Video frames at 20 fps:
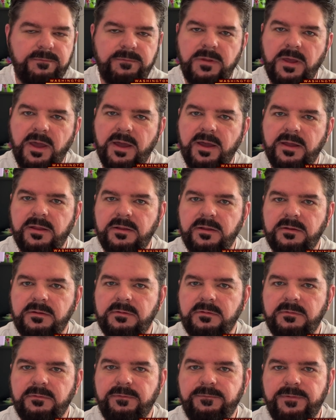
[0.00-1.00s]
uh,
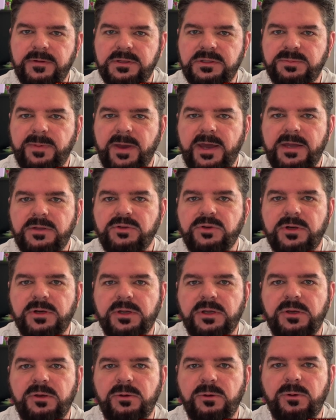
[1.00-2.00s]

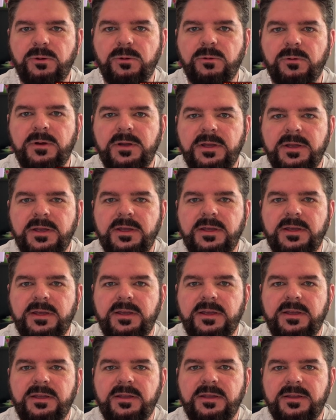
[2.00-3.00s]
Fitzpatrick, who
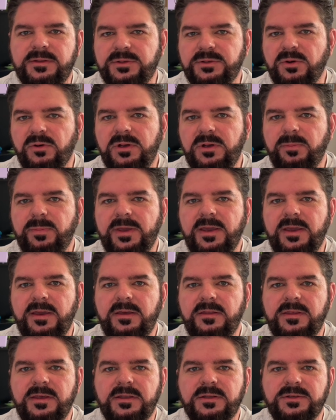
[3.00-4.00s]
is going to be
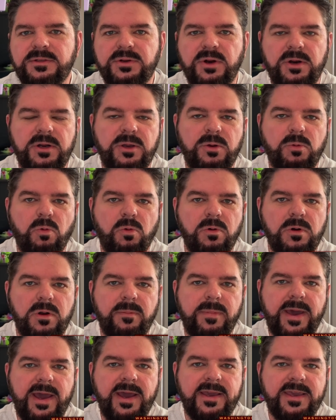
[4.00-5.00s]
the starting
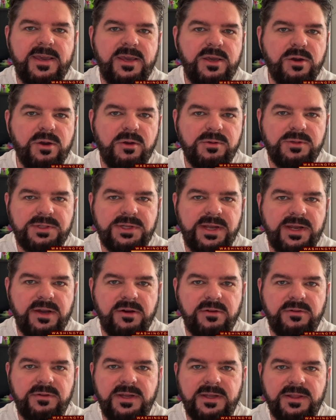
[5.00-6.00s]
quarterback. He goes
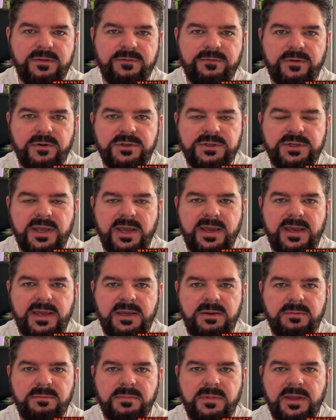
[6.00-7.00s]
down in the first
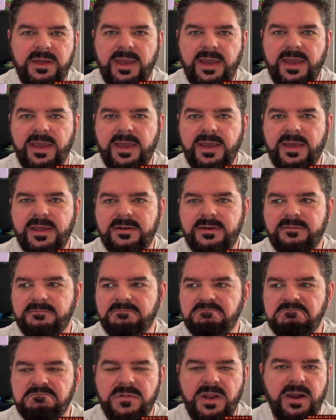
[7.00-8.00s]
game and
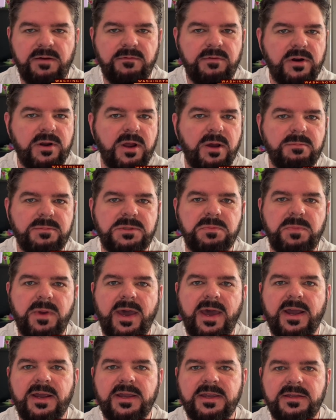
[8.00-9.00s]
never comes
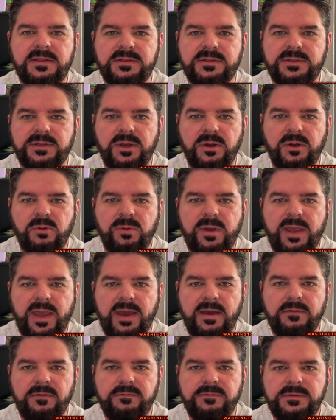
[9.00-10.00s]
back. And so we
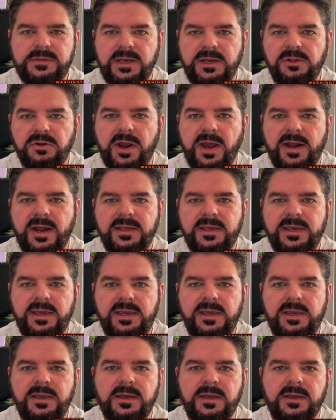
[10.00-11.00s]
have Taylor
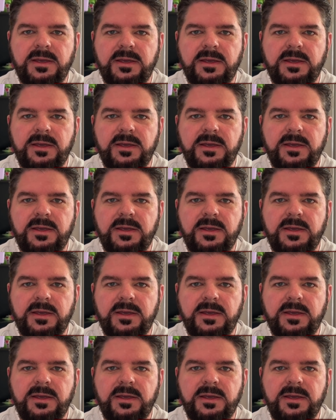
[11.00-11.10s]
Heinicke,